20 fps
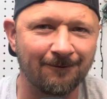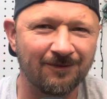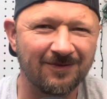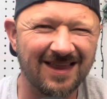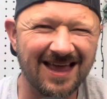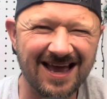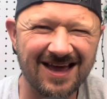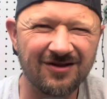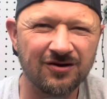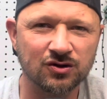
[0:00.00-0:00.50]

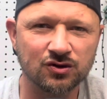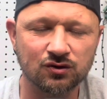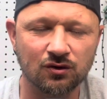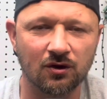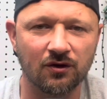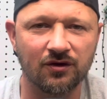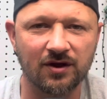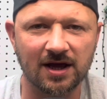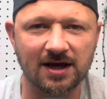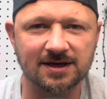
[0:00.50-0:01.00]
They're the
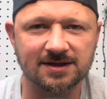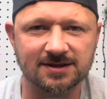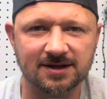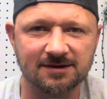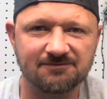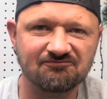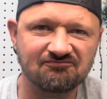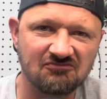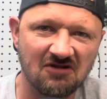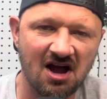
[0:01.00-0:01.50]
sort of things
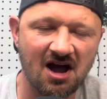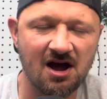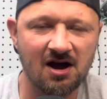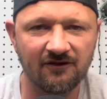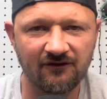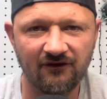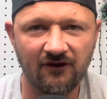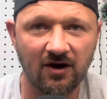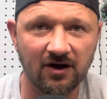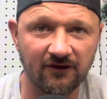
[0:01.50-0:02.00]
that
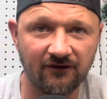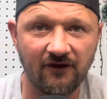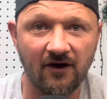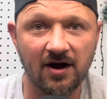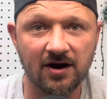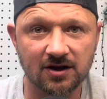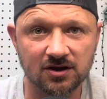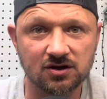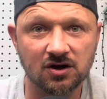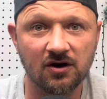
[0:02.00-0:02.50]
I'd find
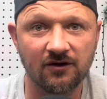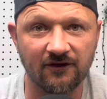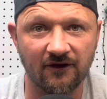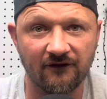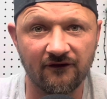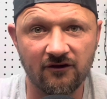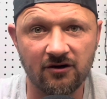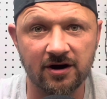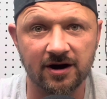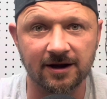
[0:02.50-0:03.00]
fun and do for
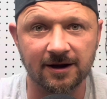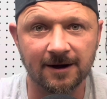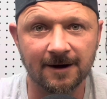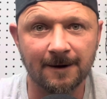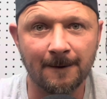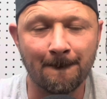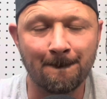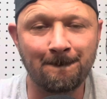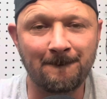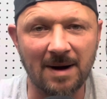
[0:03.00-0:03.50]
free.
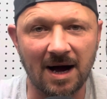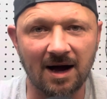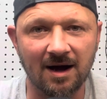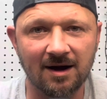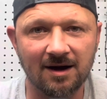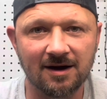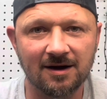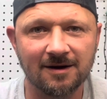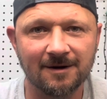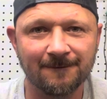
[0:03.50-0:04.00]

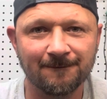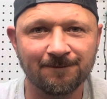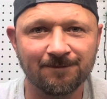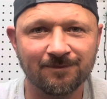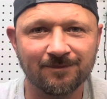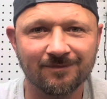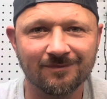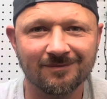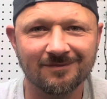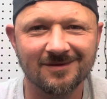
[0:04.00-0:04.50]
But
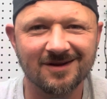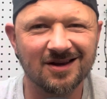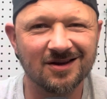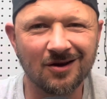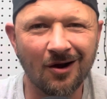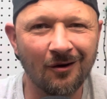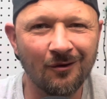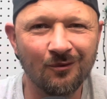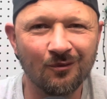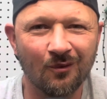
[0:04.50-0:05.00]
you
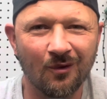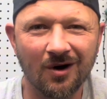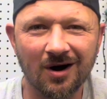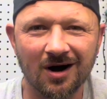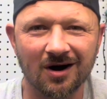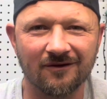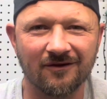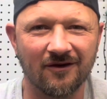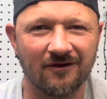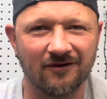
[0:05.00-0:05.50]
don't
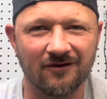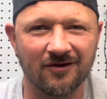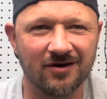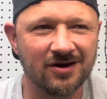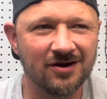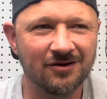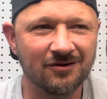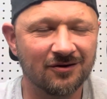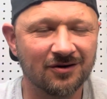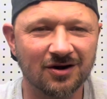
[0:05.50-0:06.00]
work for free.
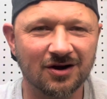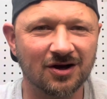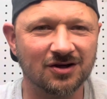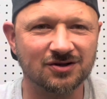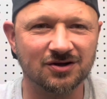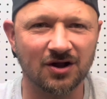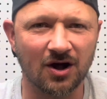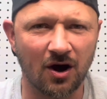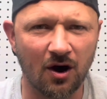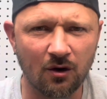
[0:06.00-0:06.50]
You're not going to go
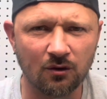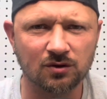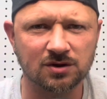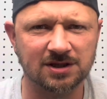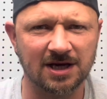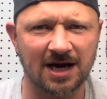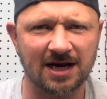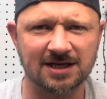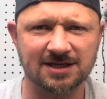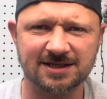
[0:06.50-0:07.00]
to the
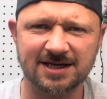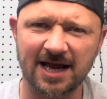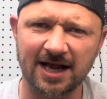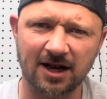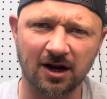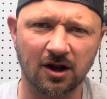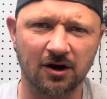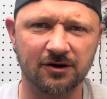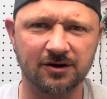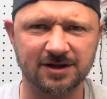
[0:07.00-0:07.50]
wholesalers, get
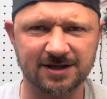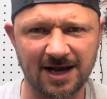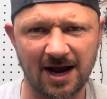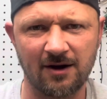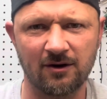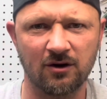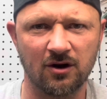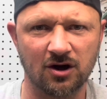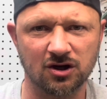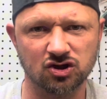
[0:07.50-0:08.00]
a load of
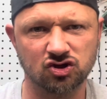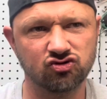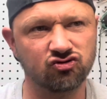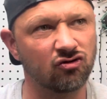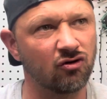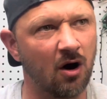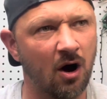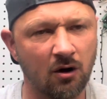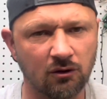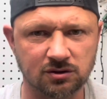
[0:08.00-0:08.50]
downlights,
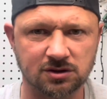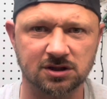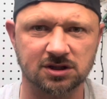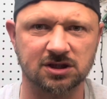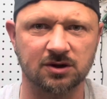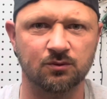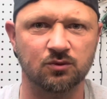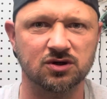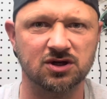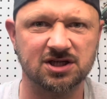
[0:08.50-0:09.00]
drill holes in
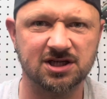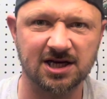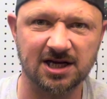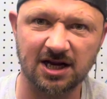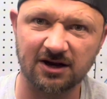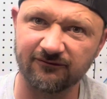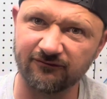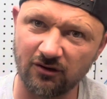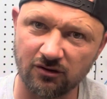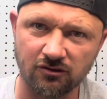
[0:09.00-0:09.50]
someone's
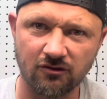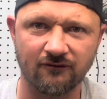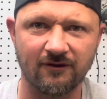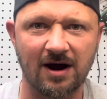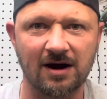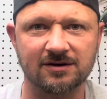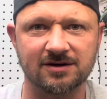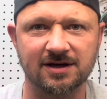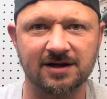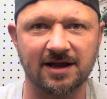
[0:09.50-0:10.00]
ceiling, root
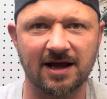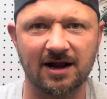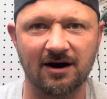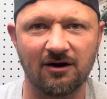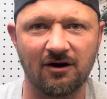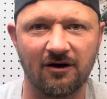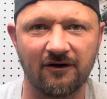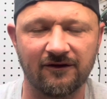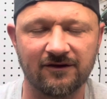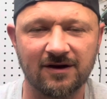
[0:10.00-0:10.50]
around in their
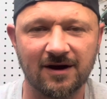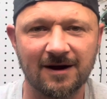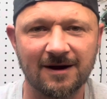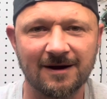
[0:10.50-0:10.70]
loft.